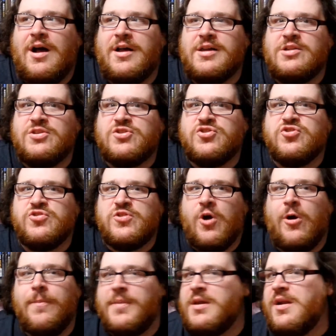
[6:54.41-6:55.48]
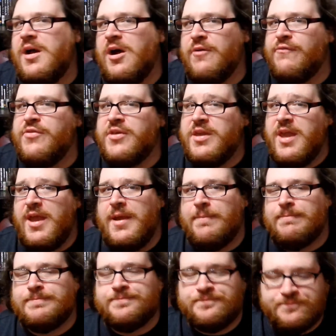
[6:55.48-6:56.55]
installment of the
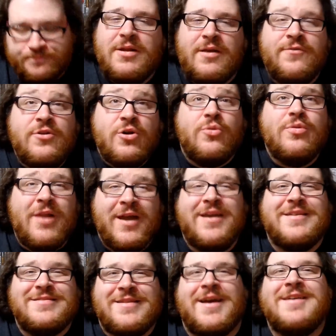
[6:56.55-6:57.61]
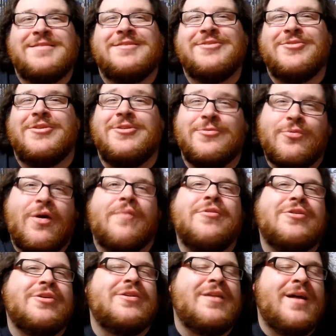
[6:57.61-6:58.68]
game. If you don't like Assassin's Creed, you're
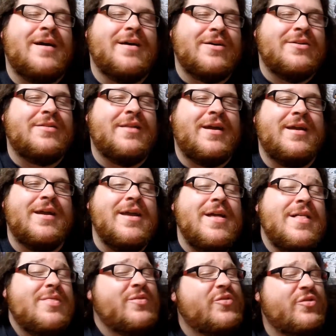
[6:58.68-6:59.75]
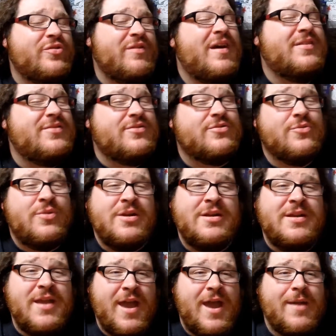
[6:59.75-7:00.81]
probably not going to like this Assassin's
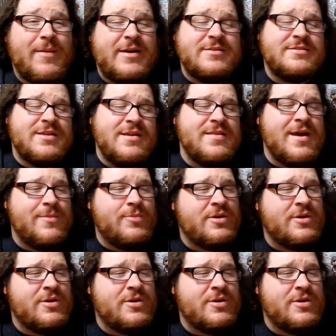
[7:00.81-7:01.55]
Creed game. I say that